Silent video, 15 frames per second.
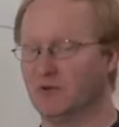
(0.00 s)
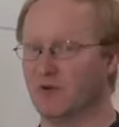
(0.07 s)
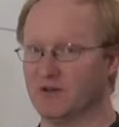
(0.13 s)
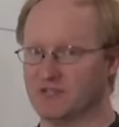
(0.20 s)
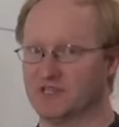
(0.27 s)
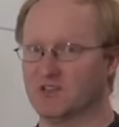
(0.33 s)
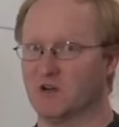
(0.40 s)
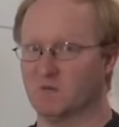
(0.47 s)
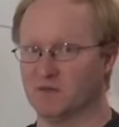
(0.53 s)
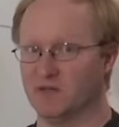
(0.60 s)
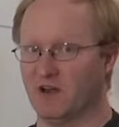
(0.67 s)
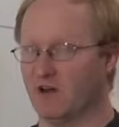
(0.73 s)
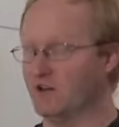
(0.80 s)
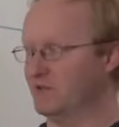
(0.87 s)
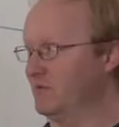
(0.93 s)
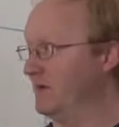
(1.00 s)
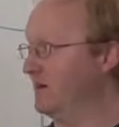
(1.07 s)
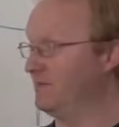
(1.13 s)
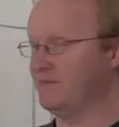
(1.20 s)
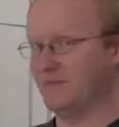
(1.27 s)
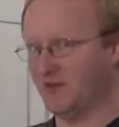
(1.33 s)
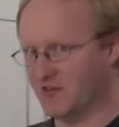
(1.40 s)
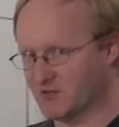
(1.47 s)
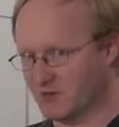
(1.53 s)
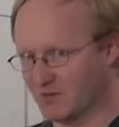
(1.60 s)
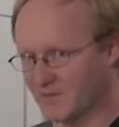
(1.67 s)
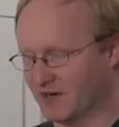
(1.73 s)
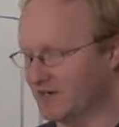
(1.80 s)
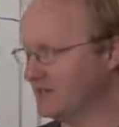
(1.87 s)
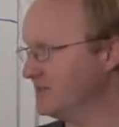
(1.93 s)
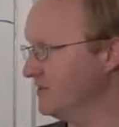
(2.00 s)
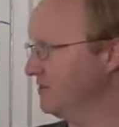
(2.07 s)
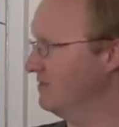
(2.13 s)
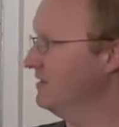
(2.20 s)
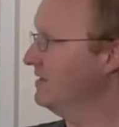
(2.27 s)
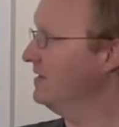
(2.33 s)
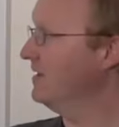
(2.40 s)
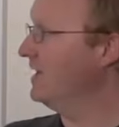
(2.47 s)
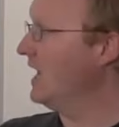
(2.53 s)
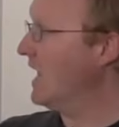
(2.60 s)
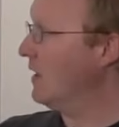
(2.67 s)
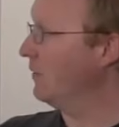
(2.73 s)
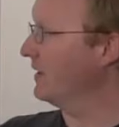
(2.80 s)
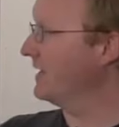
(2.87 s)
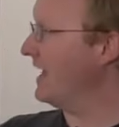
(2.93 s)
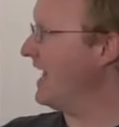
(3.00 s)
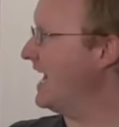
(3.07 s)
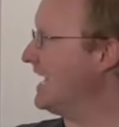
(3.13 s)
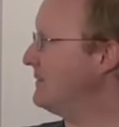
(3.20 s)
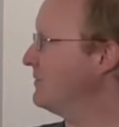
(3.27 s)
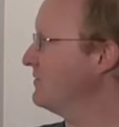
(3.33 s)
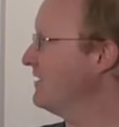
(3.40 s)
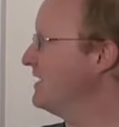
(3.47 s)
we're going to start with the hardware. Here's what we're going to do. We're going to hack up a